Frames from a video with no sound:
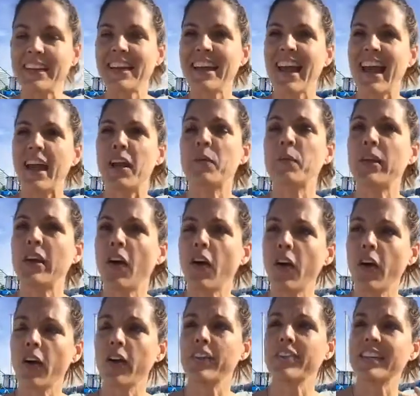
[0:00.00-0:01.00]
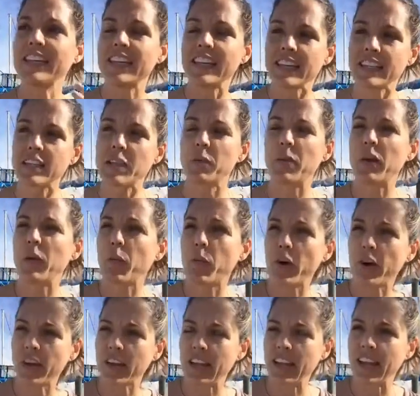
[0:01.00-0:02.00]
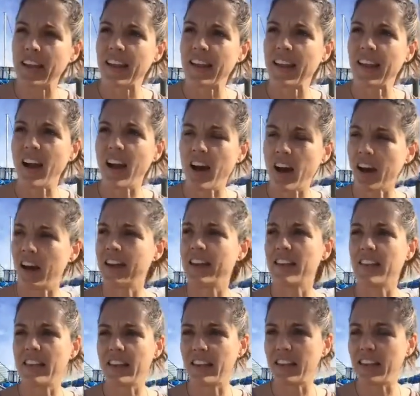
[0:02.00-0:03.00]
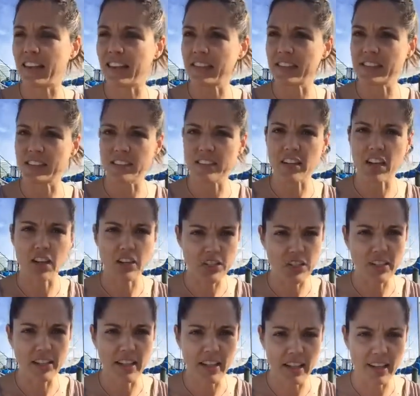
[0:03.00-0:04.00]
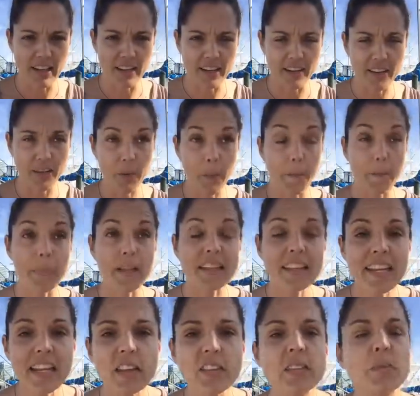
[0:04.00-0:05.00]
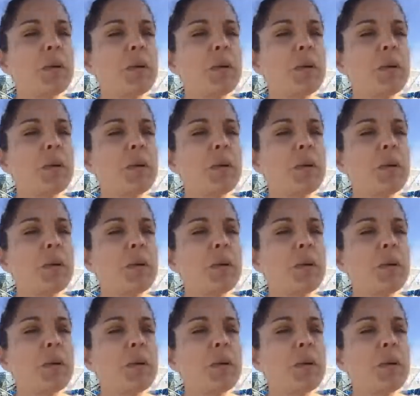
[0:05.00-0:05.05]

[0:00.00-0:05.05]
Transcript: And we all need to be working on these underlying beliefs,